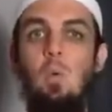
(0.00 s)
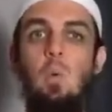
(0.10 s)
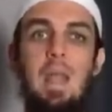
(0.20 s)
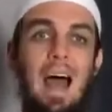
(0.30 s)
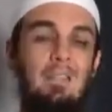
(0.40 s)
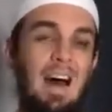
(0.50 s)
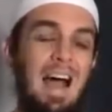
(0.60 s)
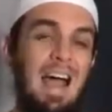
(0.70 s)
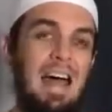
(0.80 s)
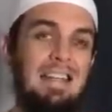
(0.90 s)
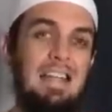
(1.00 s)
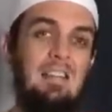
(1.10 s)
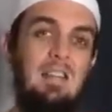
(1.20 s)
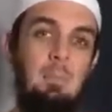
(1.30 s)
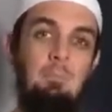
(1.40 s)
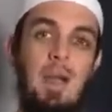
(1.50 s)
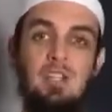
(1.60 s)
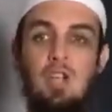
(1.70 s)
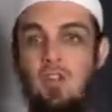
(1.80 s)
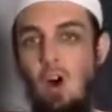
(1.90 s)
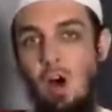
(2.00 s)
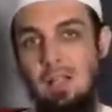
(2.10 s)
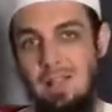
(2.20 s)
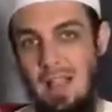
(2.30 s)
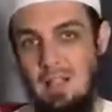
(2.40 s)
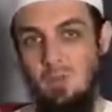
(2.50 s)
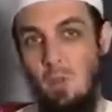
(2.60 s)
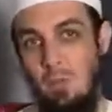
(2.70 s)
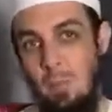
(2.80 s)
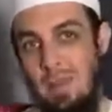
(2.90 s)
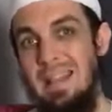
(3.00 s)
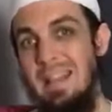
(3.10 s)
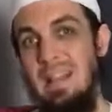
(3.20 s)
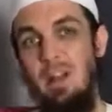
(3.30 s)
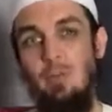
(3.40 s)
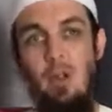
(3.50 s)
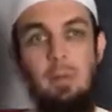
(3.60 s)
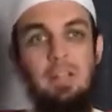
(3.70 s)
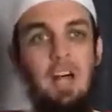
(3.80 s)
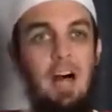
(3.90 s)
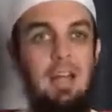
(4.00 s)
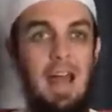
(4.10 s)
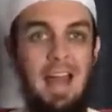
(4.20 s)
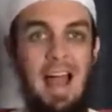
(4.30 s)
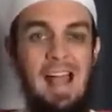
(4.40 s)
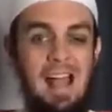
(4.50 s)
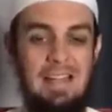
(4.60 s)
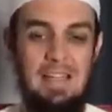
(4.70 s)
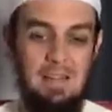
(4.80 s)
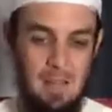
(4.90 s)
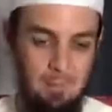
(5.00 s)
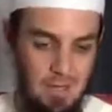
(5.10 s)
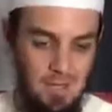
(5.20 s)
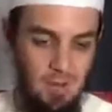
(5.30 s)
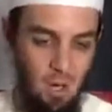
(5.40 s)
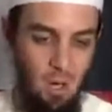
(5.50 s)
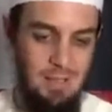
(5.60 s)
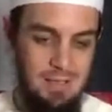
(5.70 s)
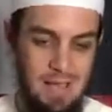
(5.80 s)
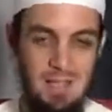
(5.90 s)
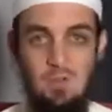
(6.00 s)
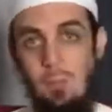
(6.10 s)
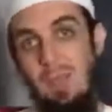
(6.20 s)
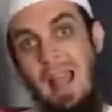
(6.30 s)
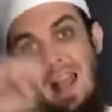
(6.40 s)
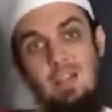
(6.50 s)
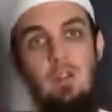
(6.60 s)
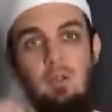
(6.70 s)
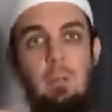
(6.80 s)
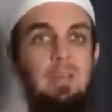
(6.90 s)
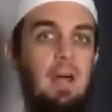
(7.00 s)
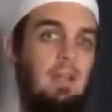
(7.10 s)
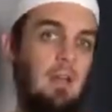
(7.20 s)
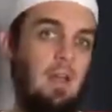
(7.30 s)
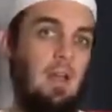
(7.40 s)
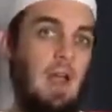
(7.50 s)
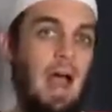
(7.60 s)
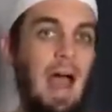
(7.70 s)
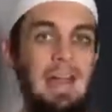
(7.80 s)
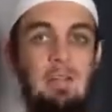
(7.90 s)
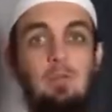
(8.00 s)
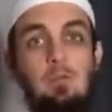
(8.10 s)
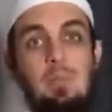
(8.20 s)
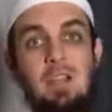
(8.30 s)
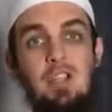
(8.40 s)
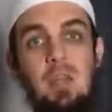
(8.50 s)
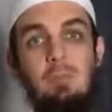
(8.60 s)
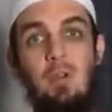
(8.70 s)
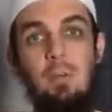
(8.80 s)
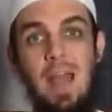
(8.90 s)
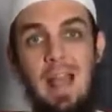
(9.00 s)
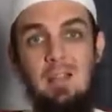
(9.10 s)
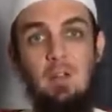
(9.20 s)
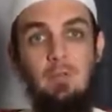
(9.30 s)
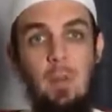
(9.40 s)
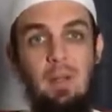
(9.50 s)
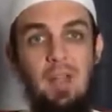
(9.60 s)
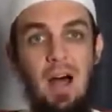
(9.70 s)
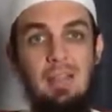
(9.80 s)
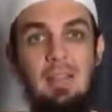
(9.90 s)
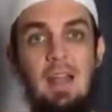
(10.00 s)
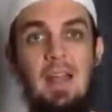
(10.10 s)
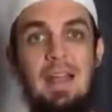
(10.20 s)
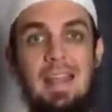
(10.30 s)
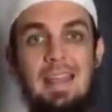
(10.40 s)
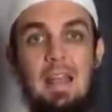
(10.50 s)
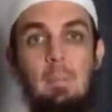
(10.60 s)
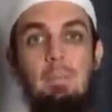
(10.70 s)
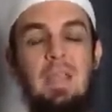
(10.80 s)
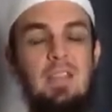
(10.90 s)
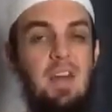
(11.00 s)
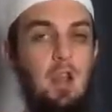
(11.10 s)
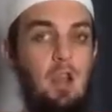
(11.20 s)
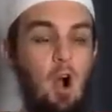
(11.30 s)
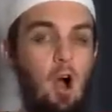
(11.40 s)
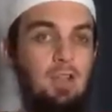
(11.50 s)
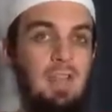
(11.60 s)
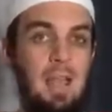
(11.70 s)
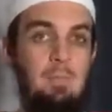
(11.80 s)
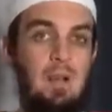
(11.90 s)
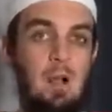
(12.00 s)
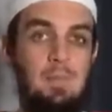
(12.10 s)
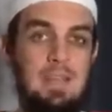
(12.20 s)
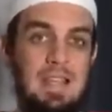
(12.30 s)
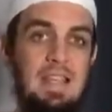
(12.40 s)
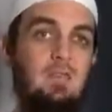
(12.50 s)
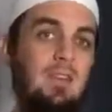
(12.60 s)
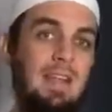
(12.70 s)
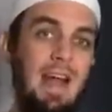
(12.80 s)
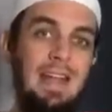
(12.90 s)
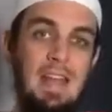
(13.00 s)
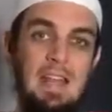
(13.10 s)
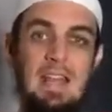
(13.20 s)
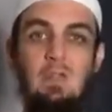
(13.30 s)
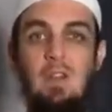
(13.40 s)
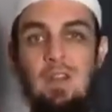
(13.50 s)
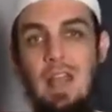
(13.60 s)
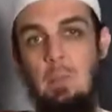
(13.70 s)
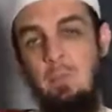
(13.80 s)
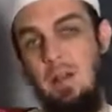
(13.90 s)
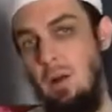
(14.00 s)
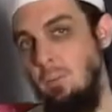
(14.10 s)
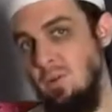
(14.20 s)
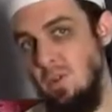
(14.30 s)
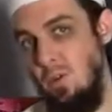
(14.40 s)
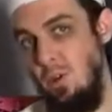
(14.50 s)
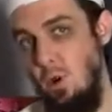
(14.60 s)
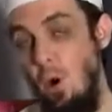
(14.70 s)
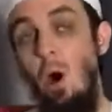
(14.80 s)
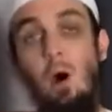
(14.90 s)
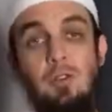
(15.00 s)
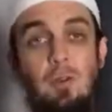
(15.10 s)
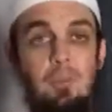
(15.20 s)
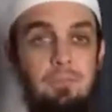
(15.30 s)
We have ahadith that measure the odd nights from the beginning of Ramadan, and ahadith that measure the odd nights from the end of Ramadan. And if you measure them from the end of Ramadan, it can be that an odd night becomes even and an even night becomes odd.